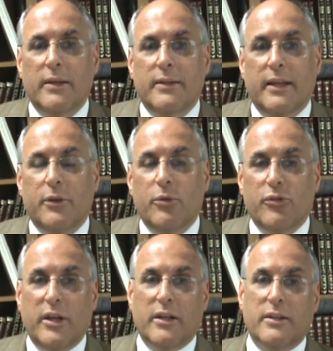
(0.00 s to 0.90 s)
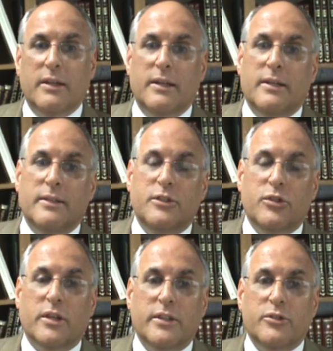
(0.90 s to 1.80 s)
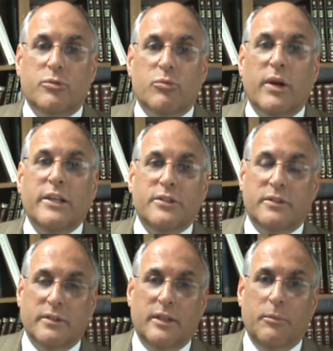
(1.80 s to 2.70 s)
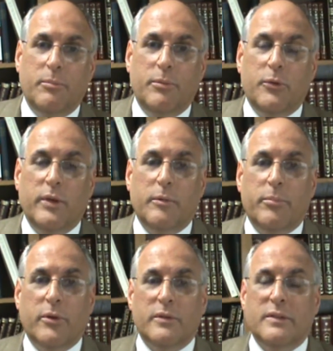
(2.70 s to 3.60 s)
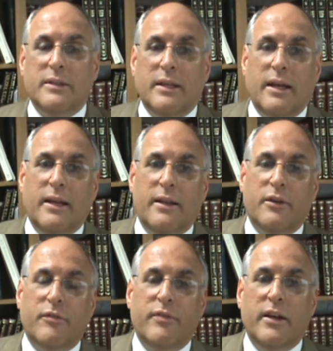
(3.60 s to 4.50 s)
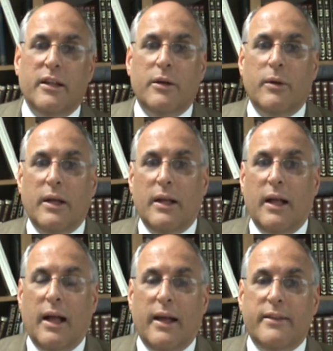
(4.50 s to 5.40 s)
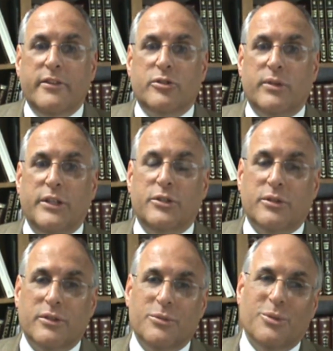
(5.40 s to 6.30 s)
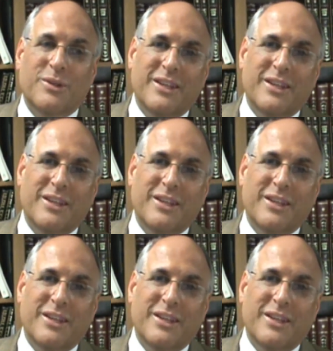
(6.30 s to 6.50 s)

that you shall judge righteously between a person and their fellow and the stranger. The word